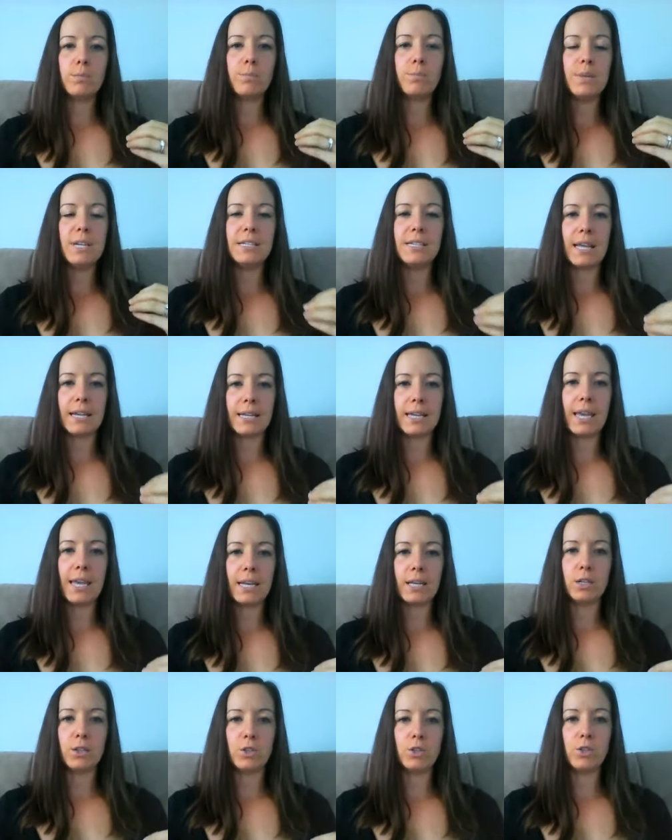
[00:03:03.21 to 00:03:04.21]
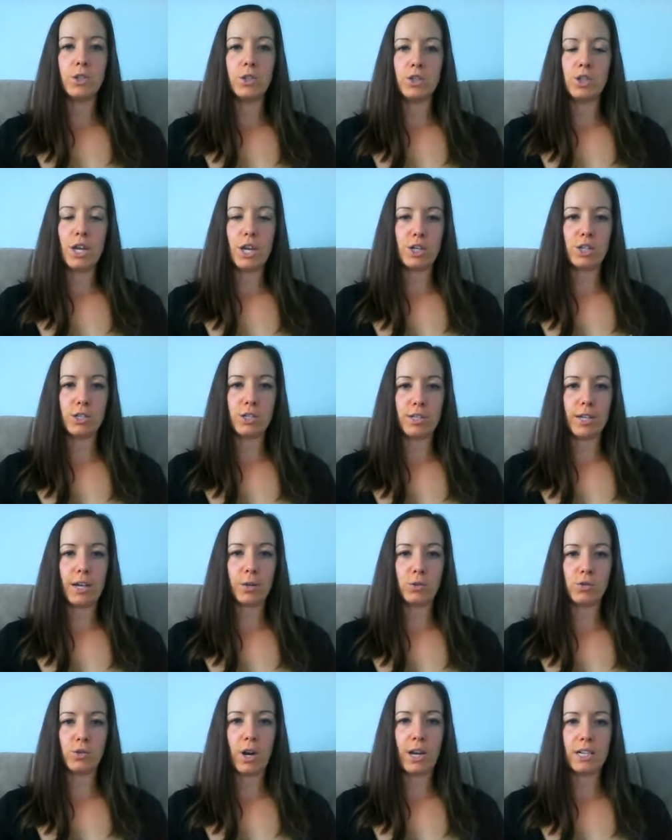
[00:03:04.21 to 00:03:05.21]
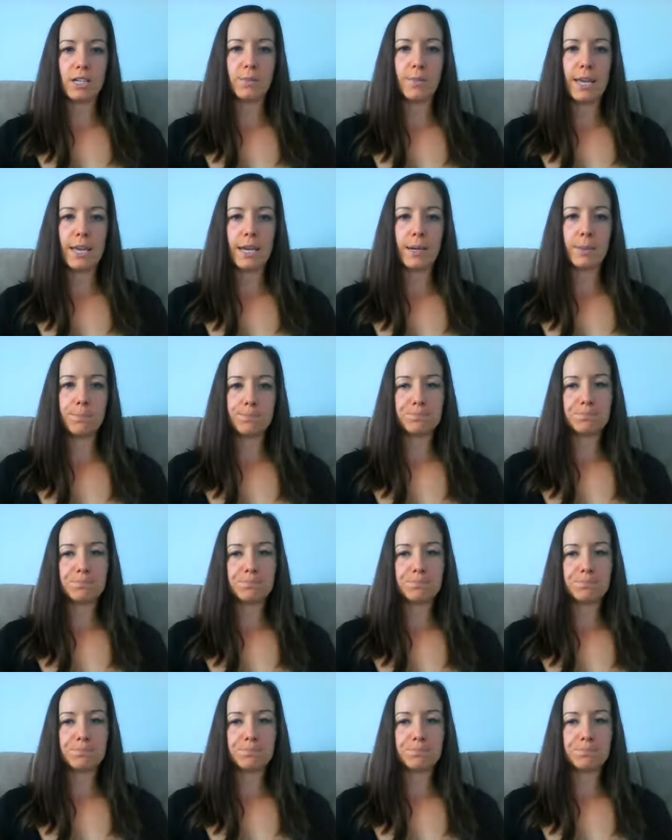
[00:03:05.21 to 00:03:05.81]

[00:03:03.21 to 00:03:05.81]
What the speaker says: be dedicated to the changes that I was trying to make.